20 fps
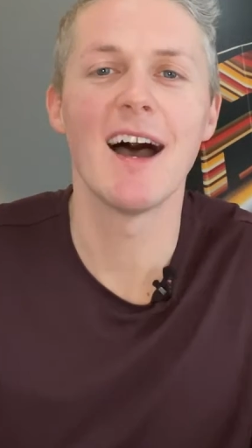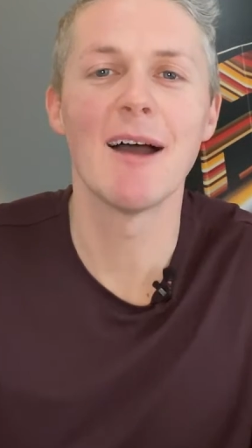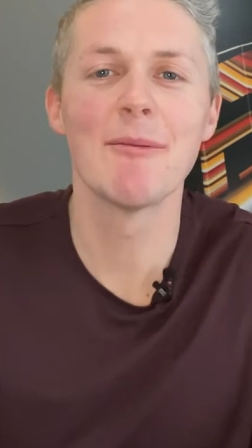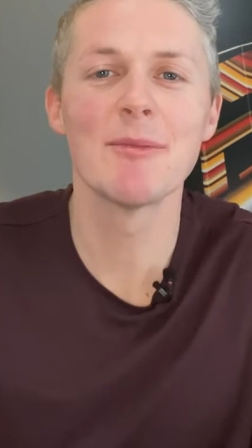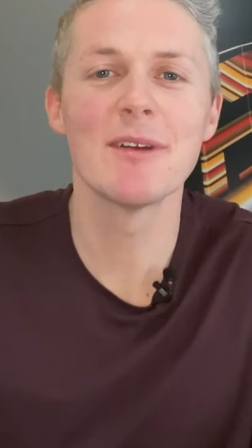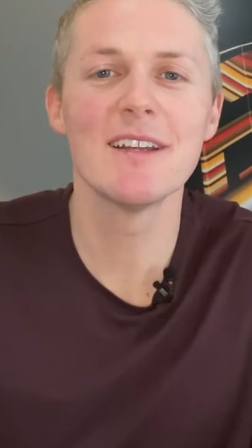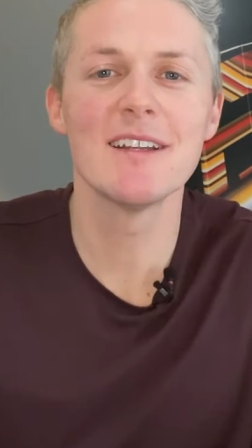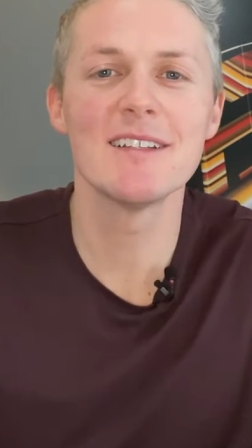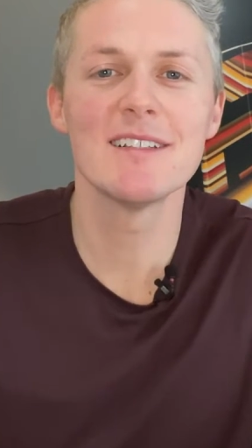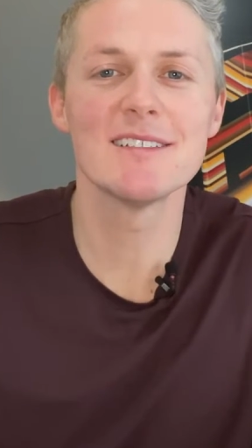I'm
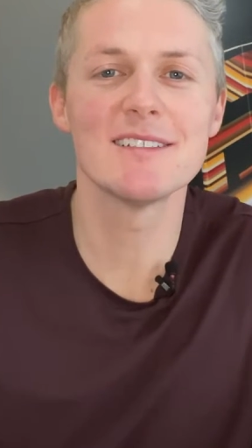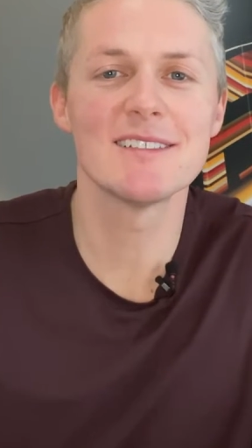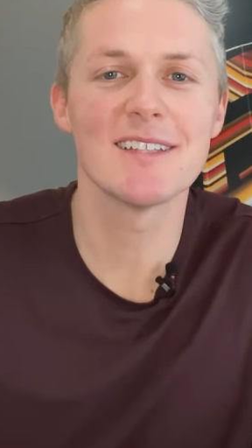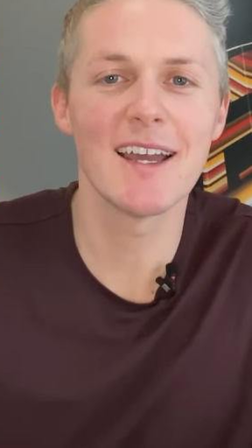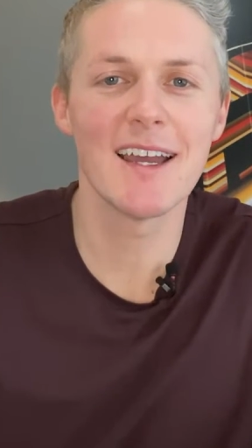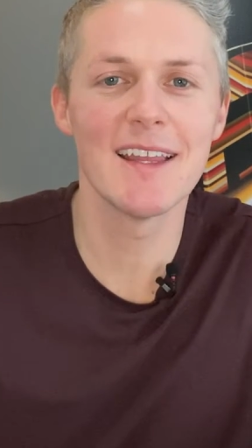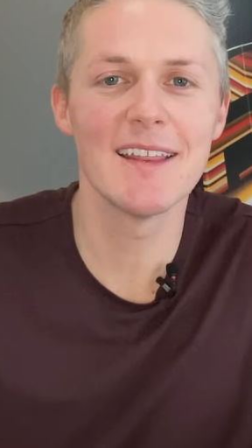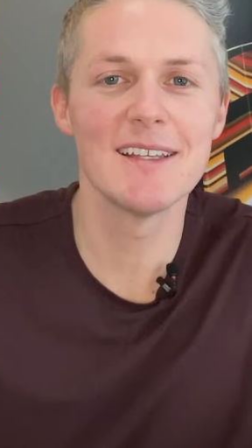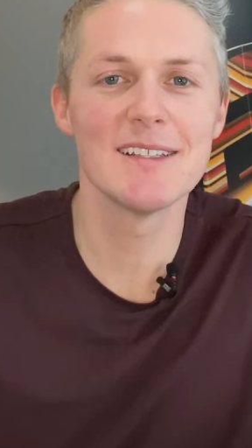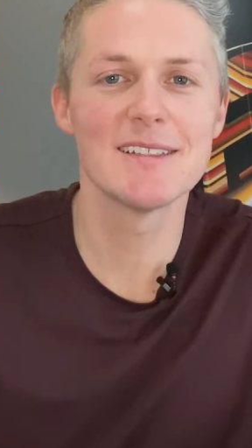gonna
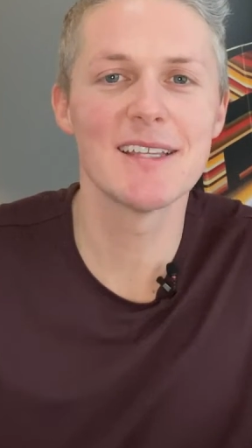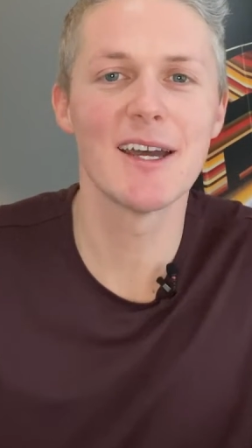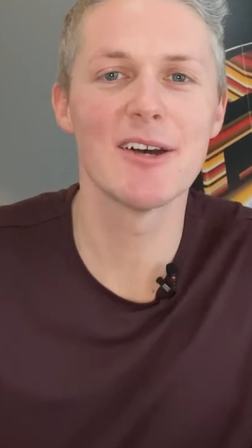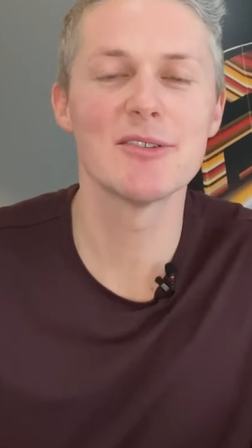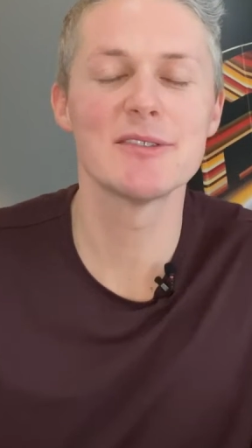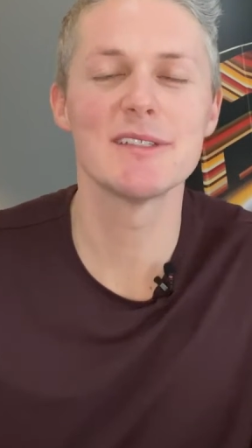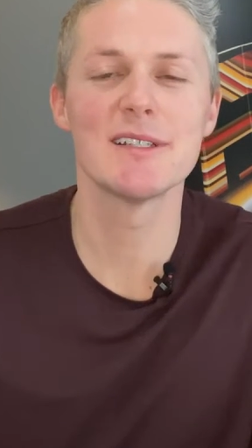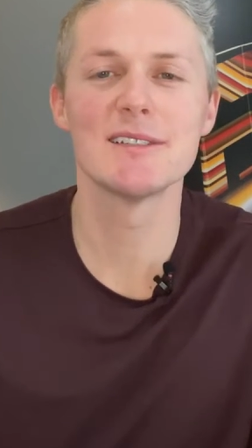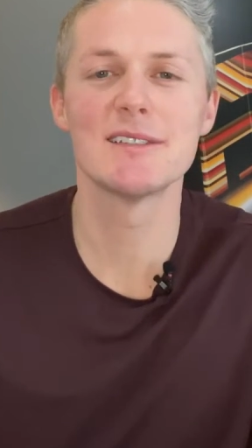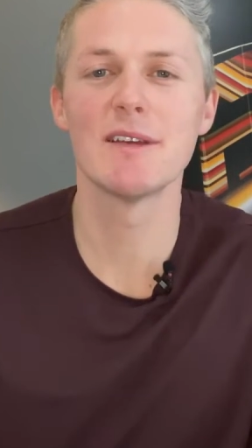design this
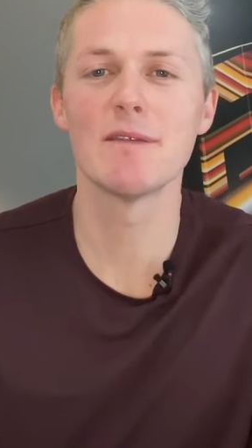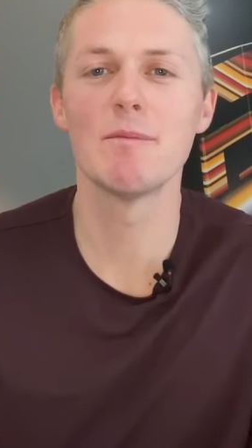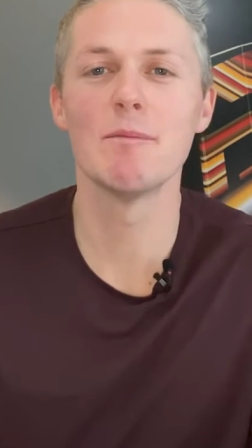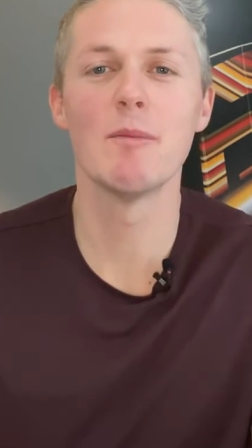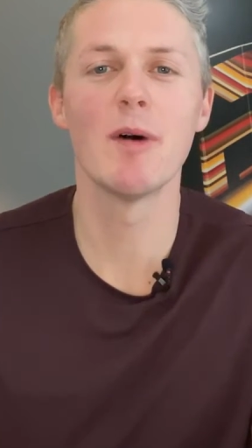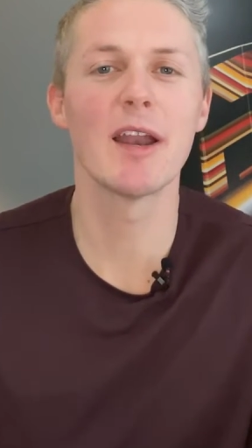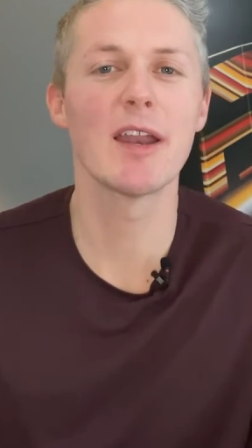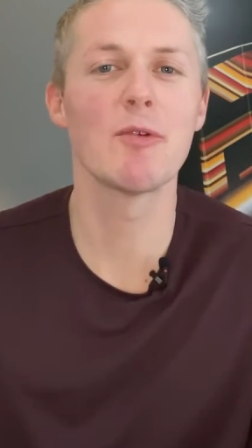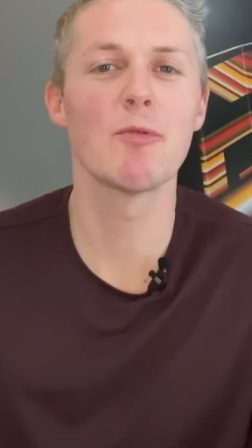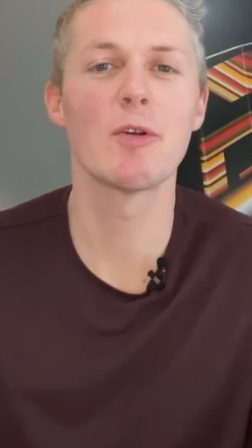house as if
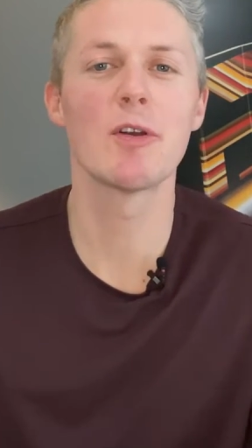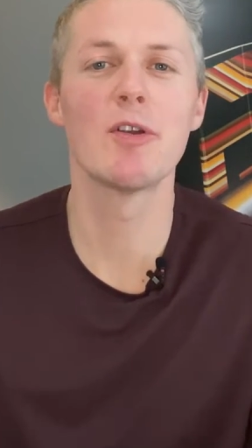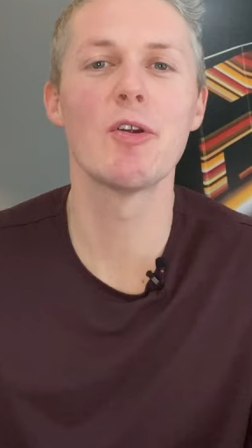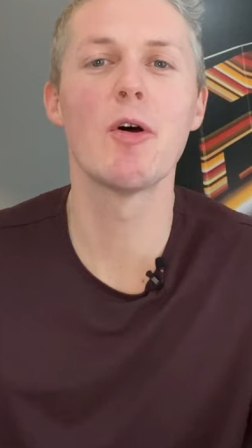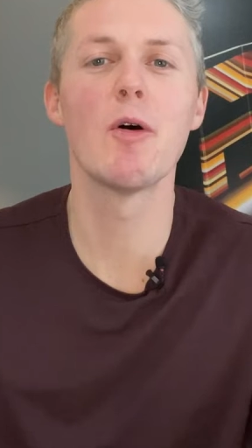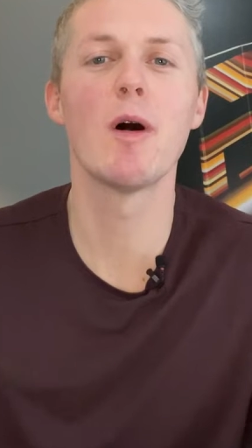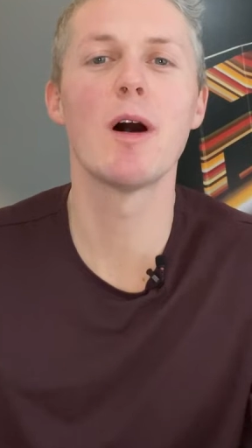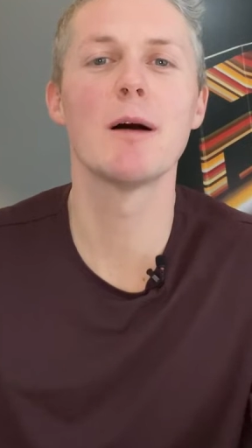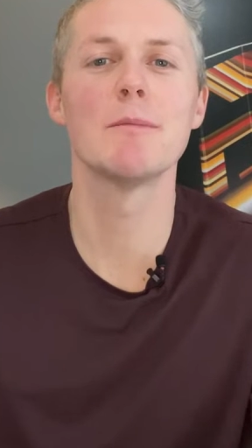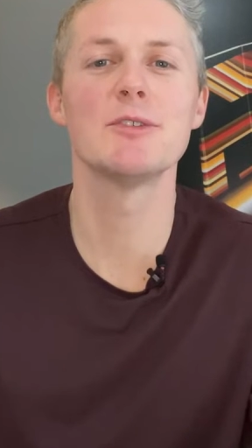money were
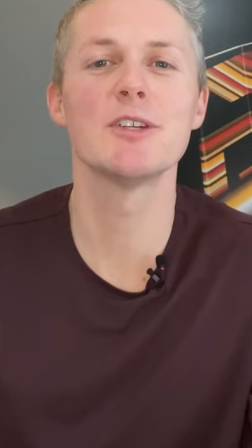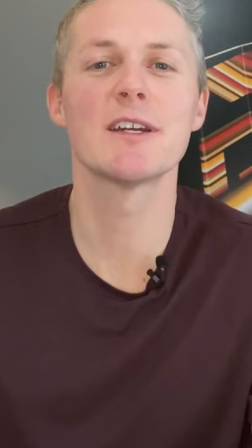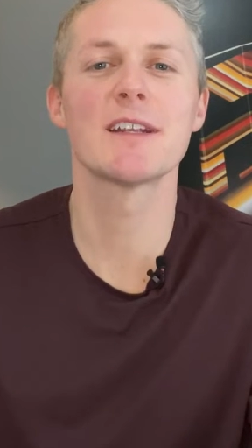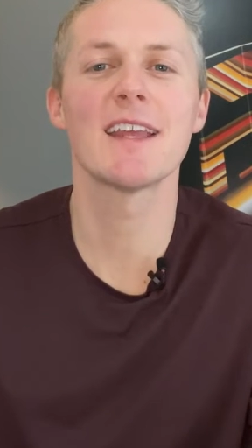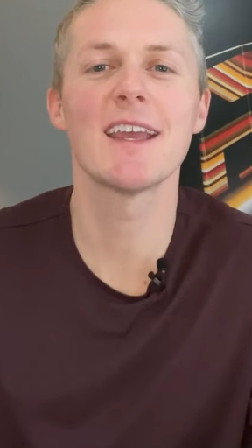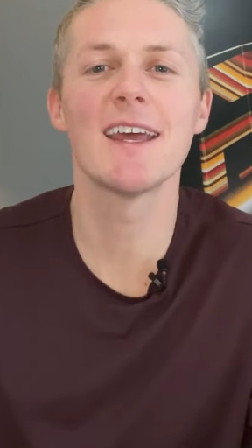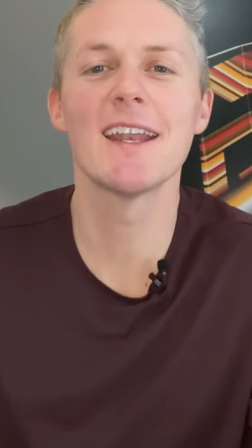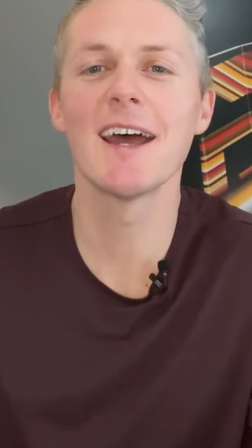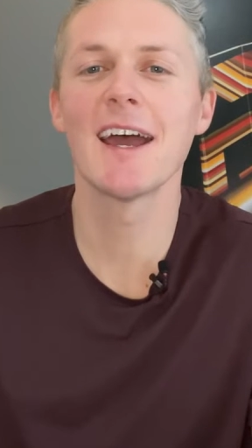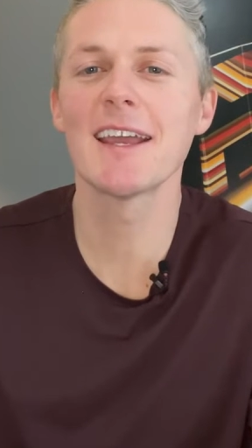no
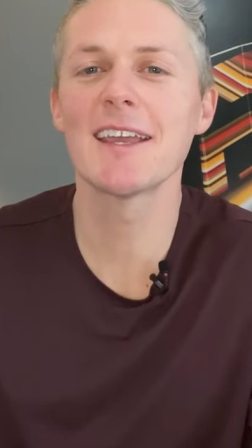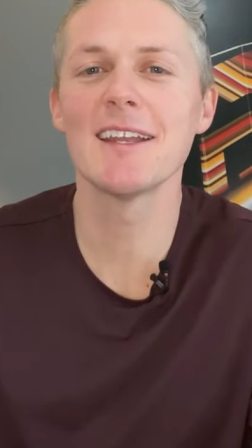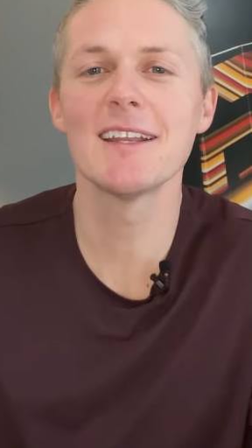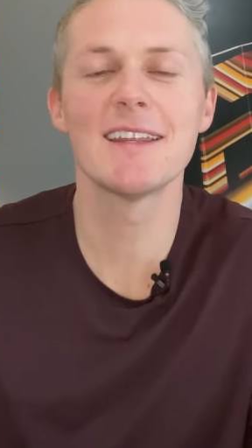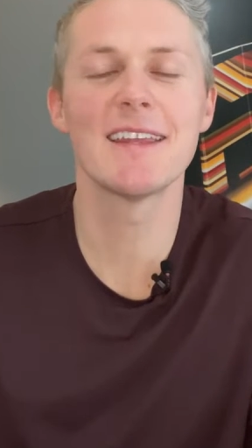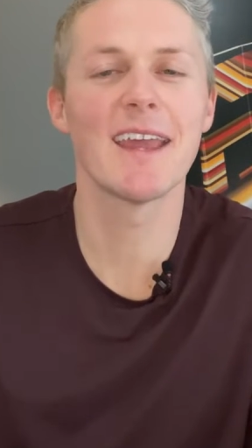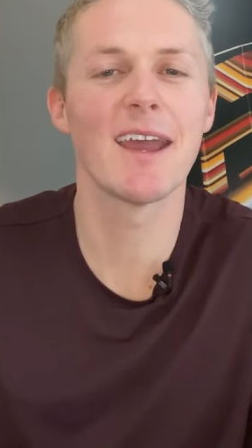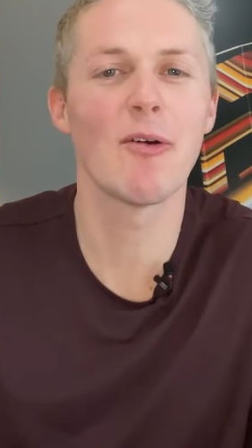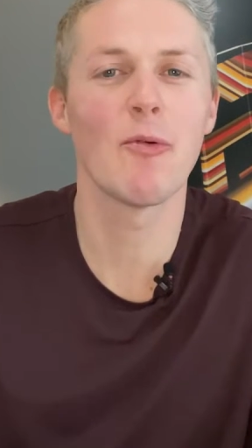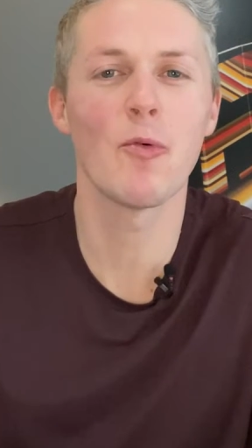object and I
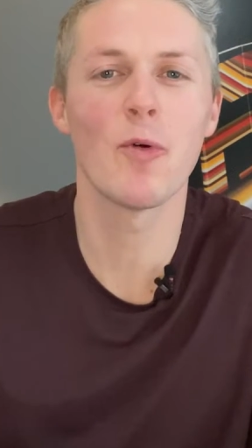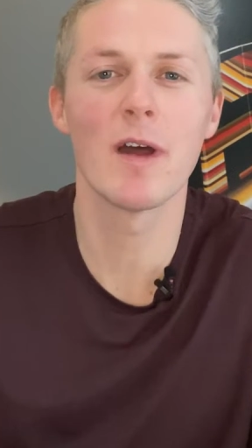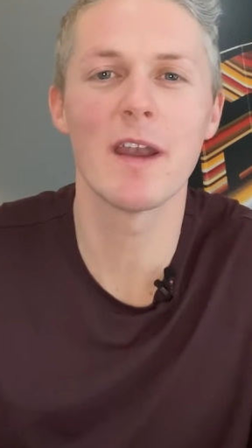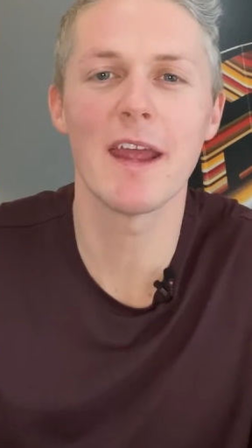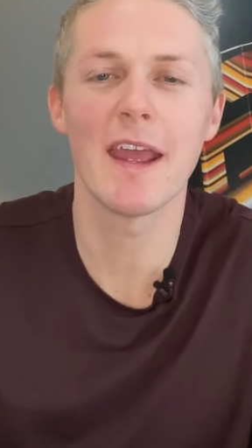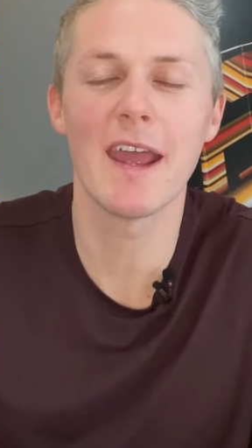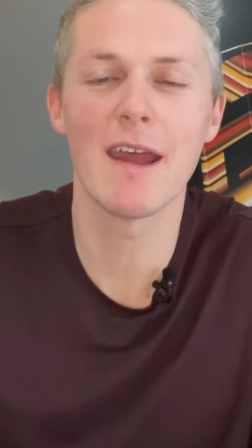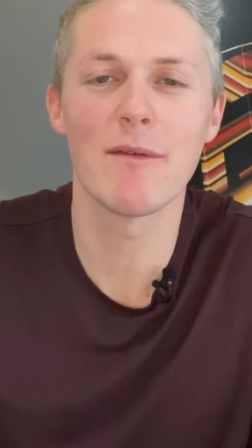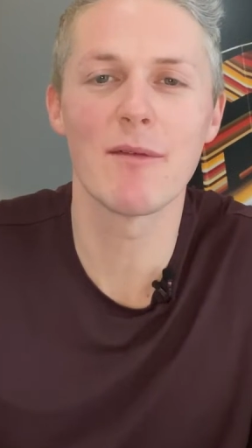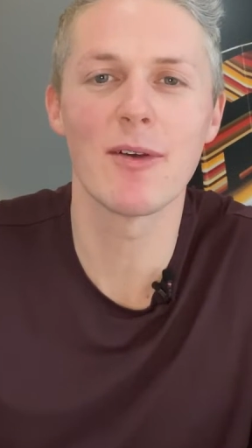could get
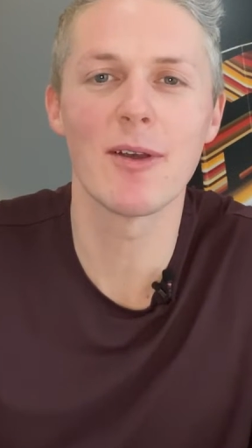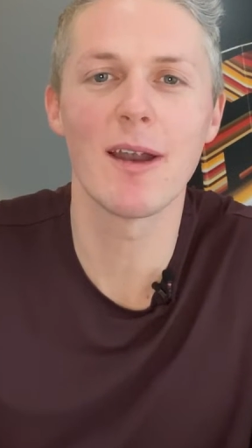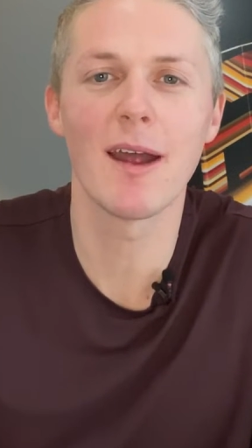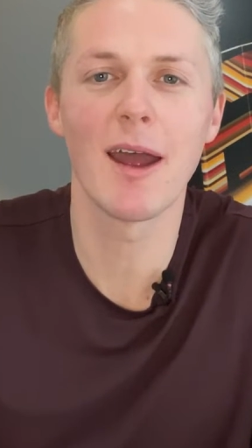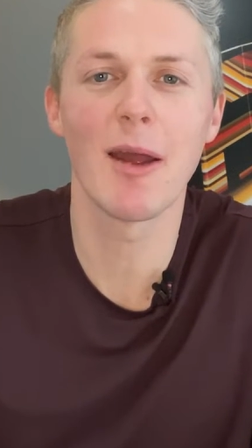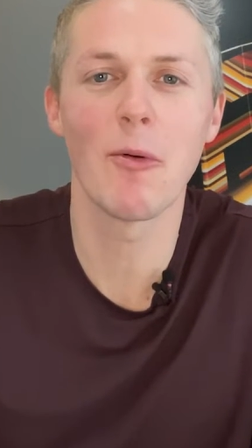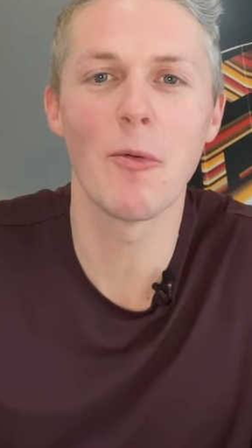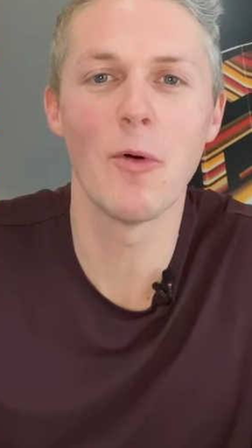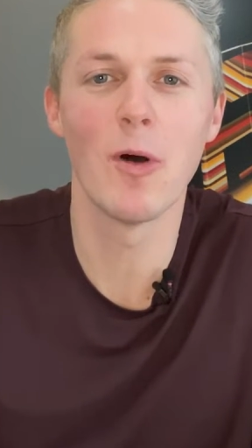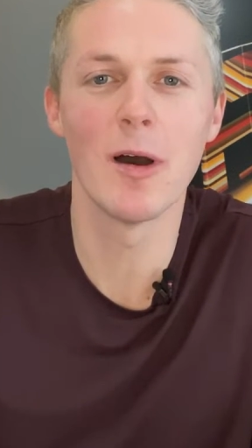whatever
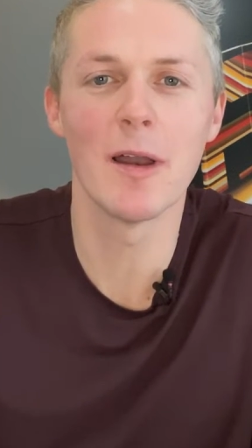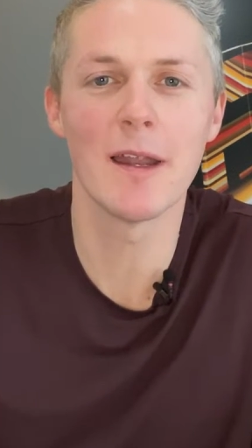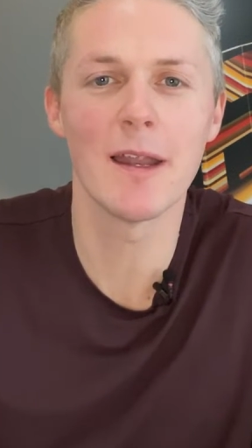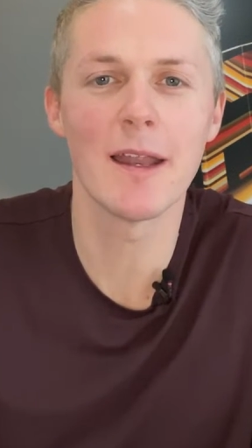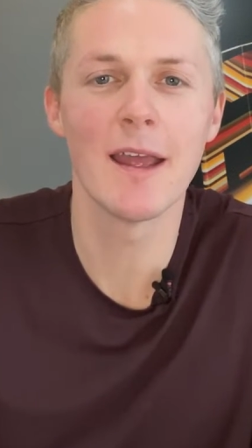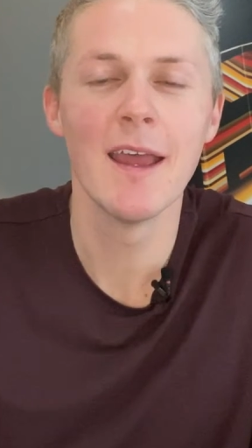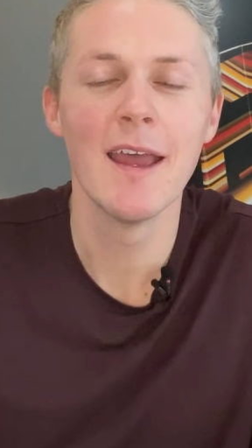I wanted.